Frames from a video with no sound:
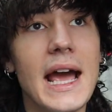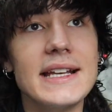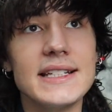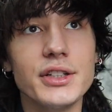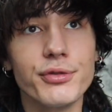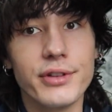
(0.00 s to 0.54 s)
I
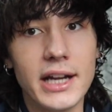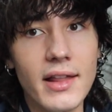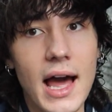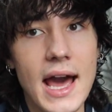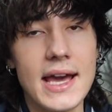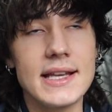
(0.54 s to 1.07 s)
didn't
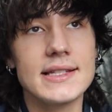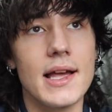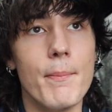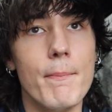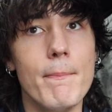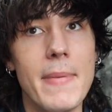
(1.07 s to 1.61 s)
realize
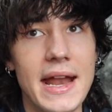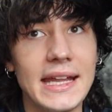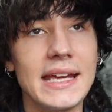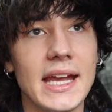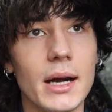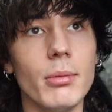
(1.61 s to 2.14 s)

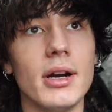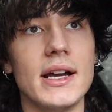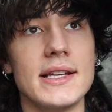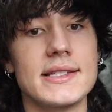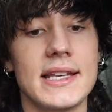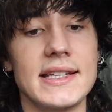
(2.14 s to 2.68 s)
many
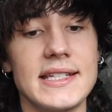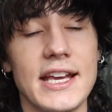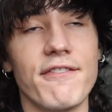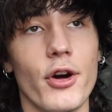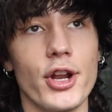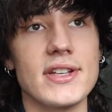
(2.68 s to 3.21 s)
cameras can take
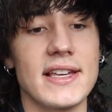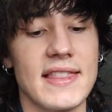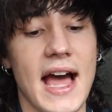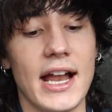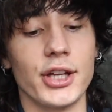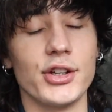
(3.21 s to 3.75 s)
photos like
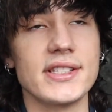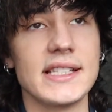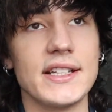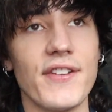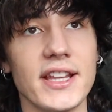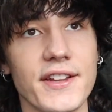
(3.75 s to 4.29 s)
that. You just
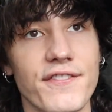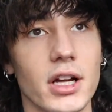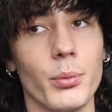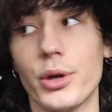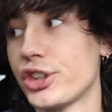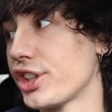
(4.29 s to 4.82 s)
need to find the
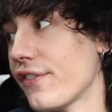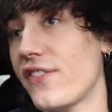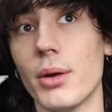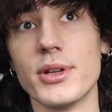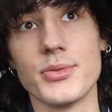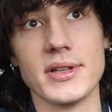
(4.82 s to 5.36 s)
film, which the
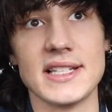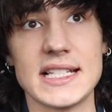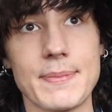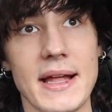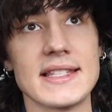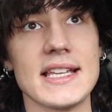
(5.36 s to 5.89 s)
film is what's
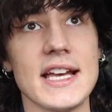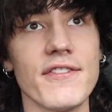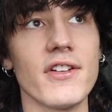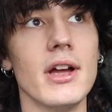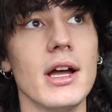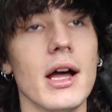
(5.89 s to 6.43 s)
expensive.
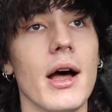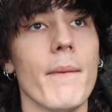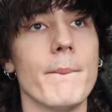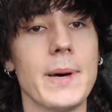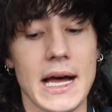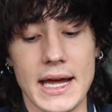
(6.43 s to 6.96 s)

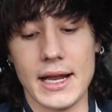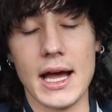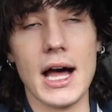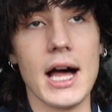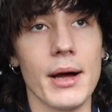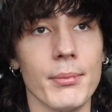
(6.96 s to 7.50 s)
But
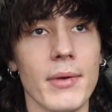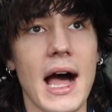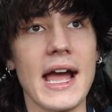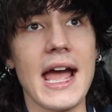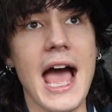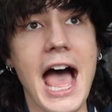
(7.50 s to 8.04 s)

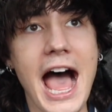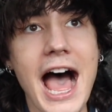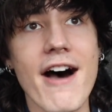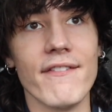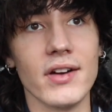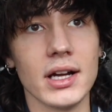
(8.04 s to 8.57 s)
I
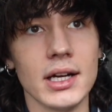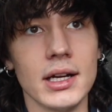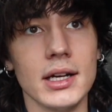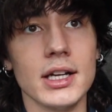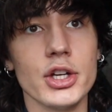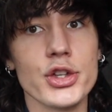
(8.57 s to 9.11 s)
have
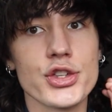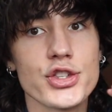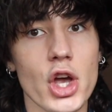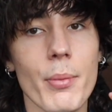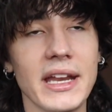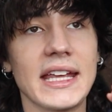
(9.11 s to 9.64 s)

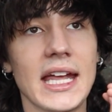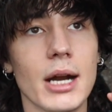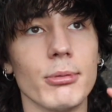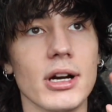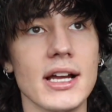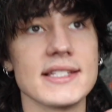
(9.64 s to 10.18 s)
so many
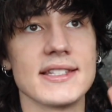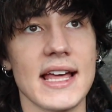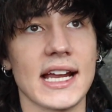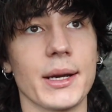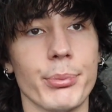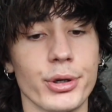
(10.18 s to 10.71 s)
cameras
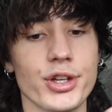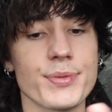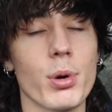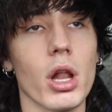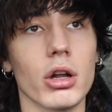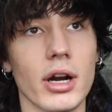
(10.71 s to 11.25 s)
that can produce
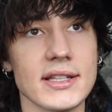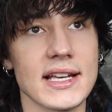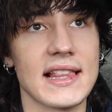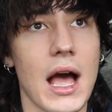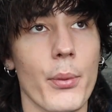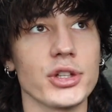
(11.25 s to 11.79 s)
Polaroids like
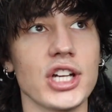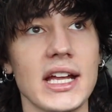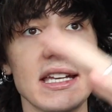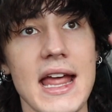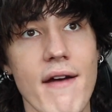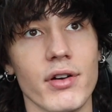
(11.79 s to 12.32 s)
that, which I
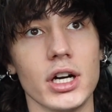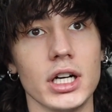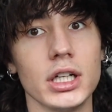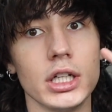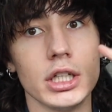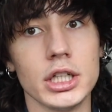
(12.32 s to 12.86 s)

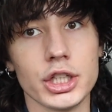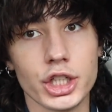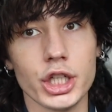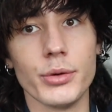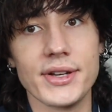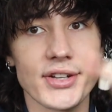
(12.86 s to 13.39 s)
never
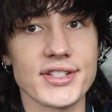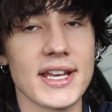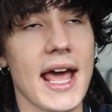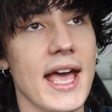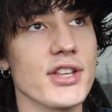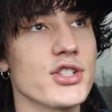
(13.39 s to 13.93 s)
knew until today.